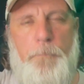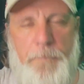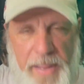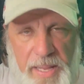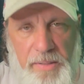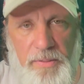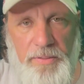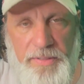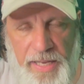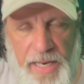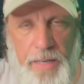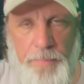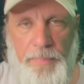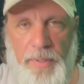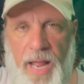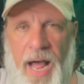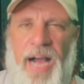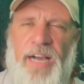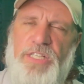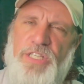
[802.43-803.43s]
building
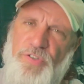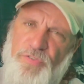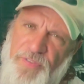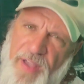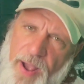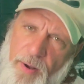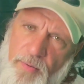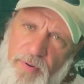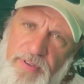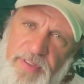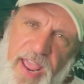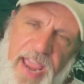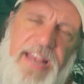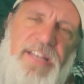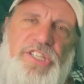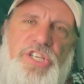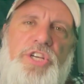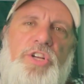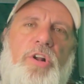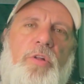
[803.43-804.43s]
blocks,
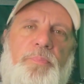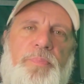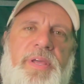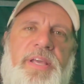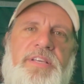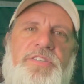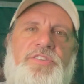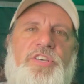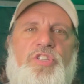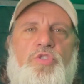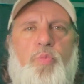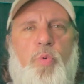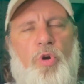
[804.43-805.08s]
foundational pieces.